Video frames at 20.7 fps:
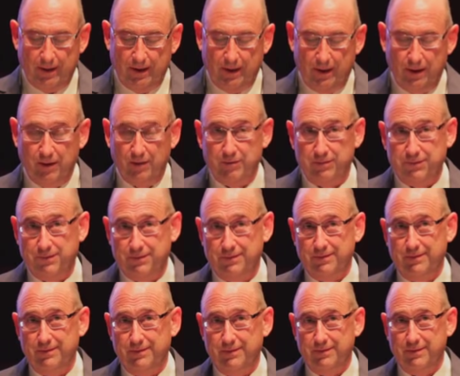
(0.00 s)
of
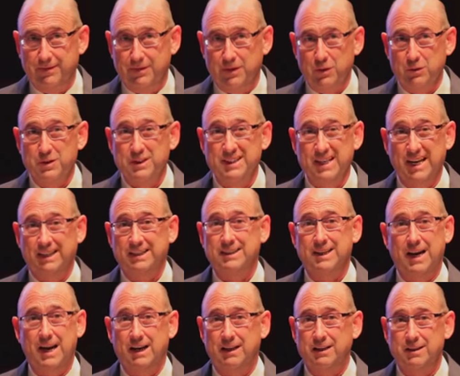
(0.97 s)
those sex
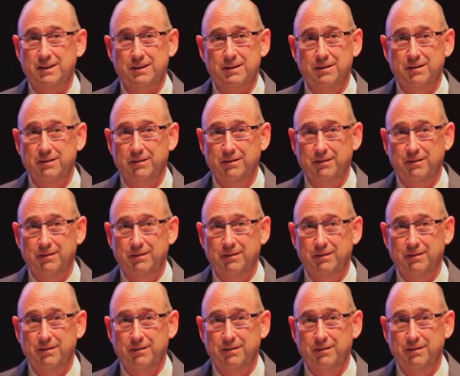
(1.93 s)
acts.